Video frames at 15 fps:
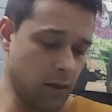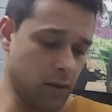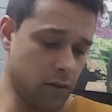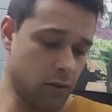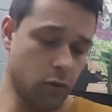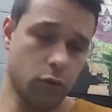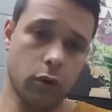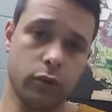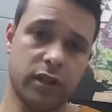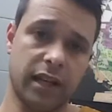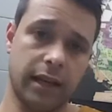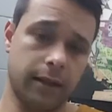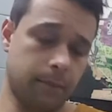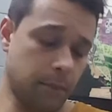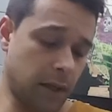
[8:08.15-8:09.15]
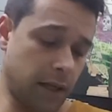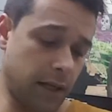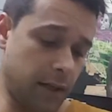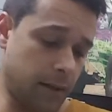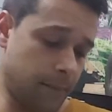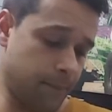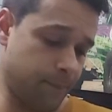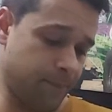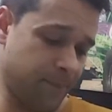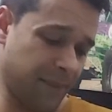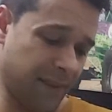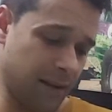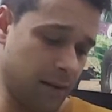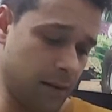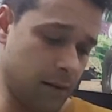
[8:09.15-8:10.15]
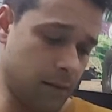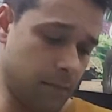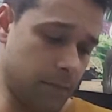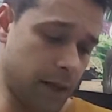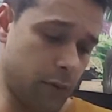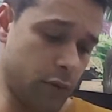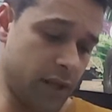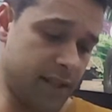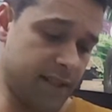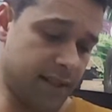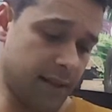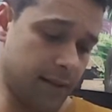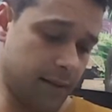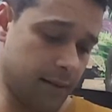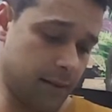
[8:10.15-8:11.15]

to rotate my wrist.